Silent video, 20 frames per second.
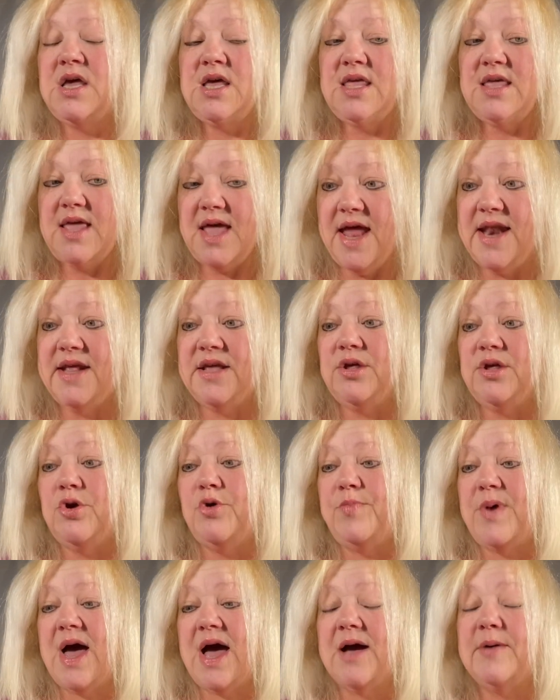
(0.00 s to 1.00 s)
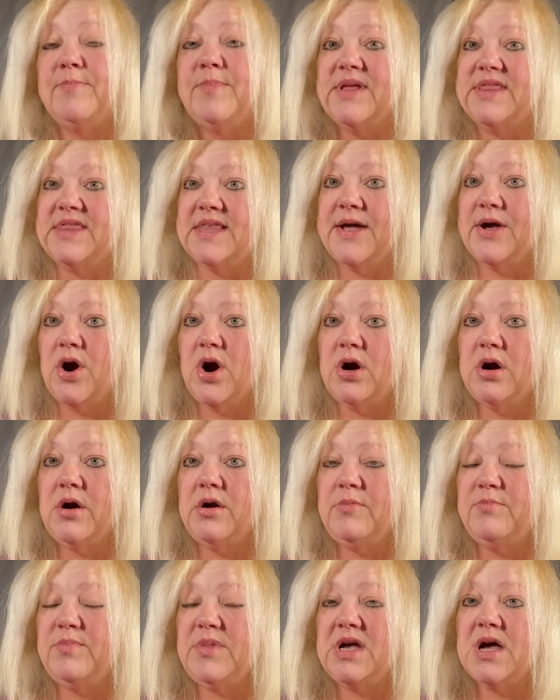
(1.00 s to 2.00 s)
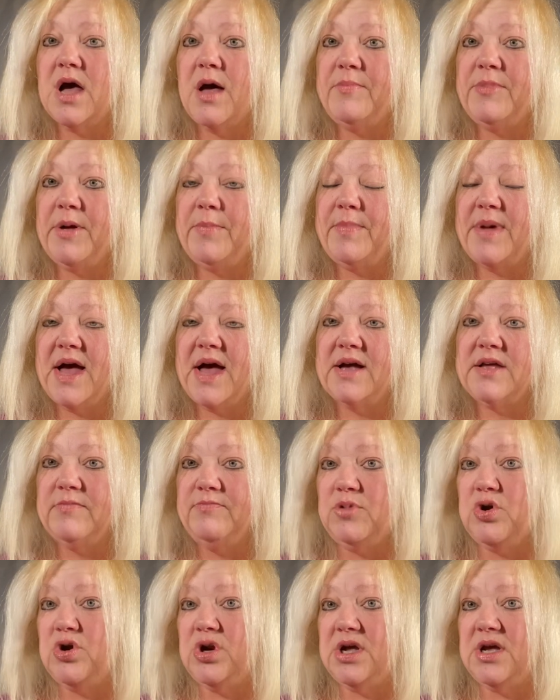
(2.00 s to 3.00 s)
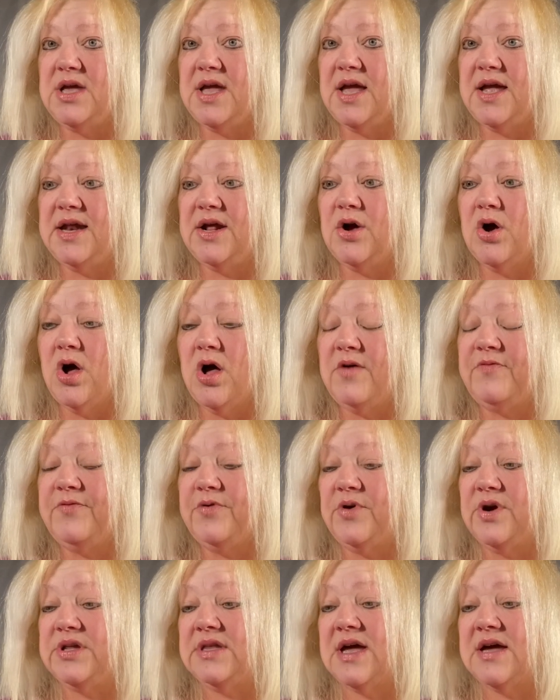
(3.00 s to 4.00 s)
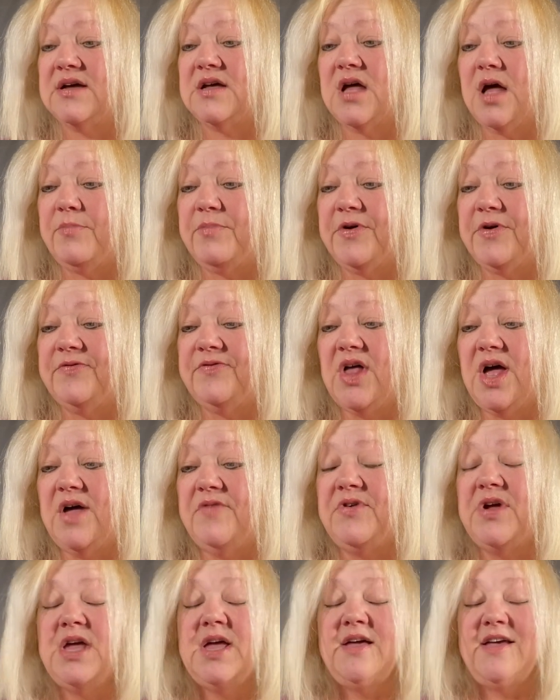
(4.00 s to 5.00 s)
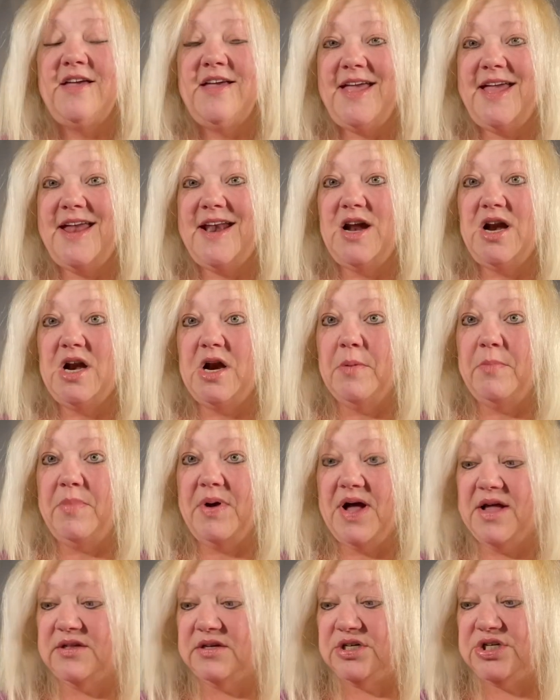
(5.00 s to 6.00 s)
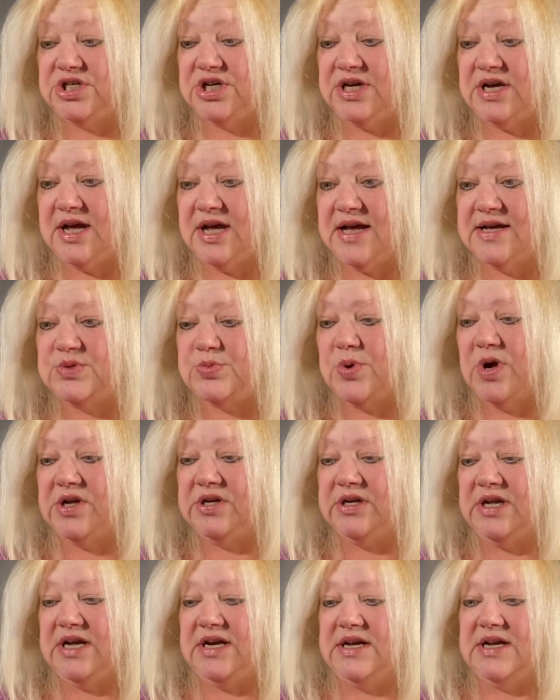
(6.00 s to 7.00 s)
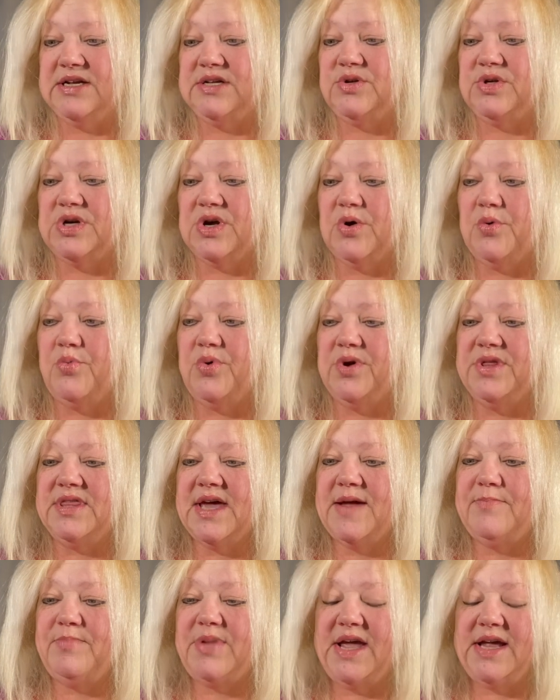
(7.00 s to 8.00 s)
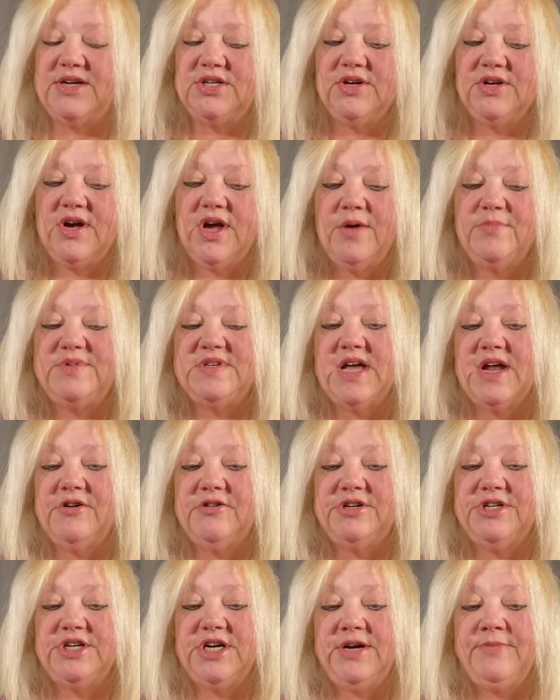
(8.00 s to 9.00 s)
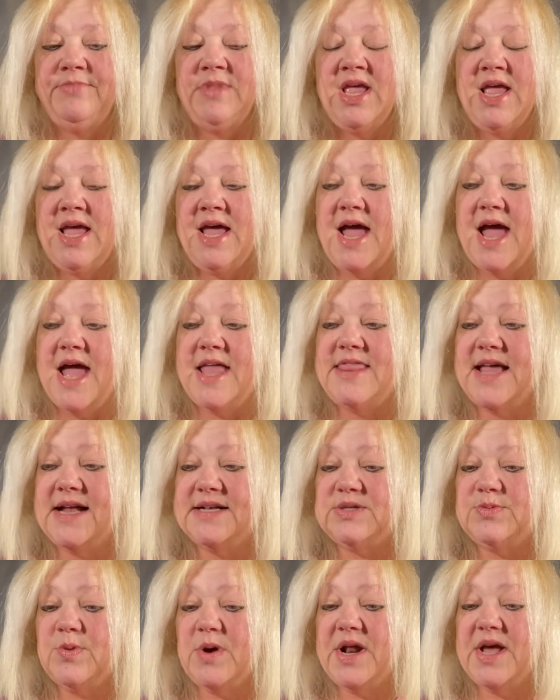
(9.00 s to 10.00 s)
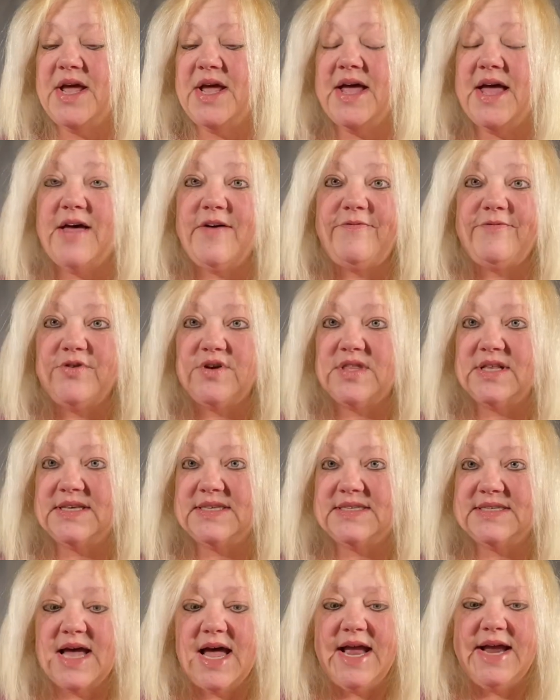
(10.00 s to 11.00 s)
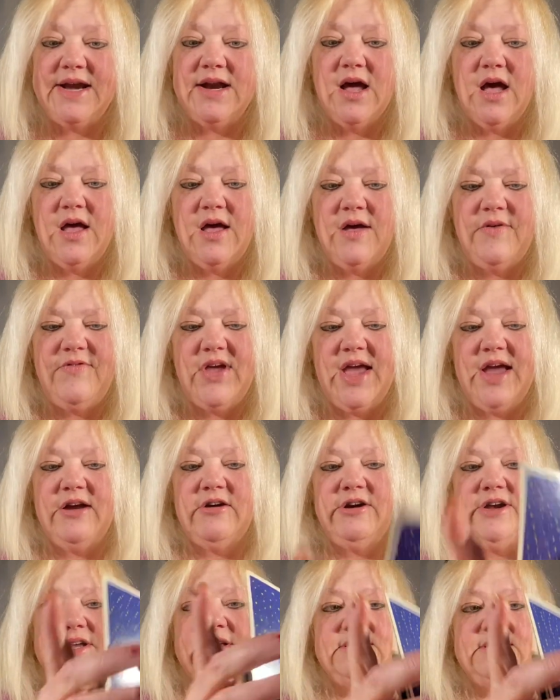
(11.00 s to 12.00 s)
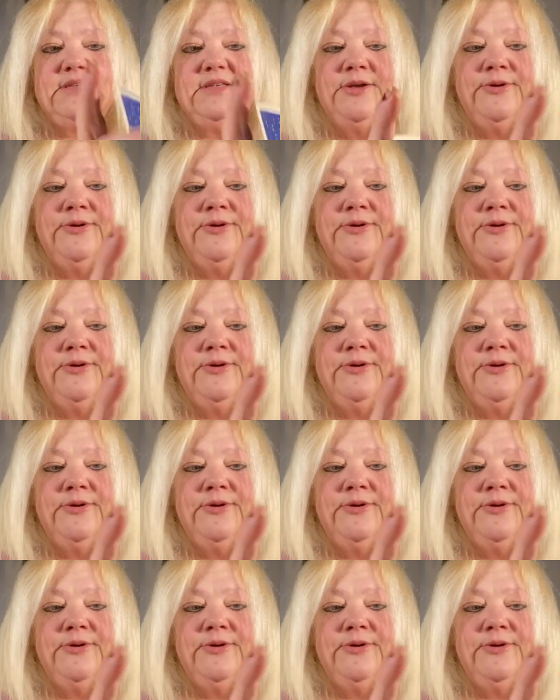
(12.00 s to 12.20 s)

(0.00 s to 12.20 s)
getting you back, but they are going to be coming back, communicating, offering that cup of love and an apology as well needed. So with that Page of Cups energy. And that's what I have for the sign of Aries.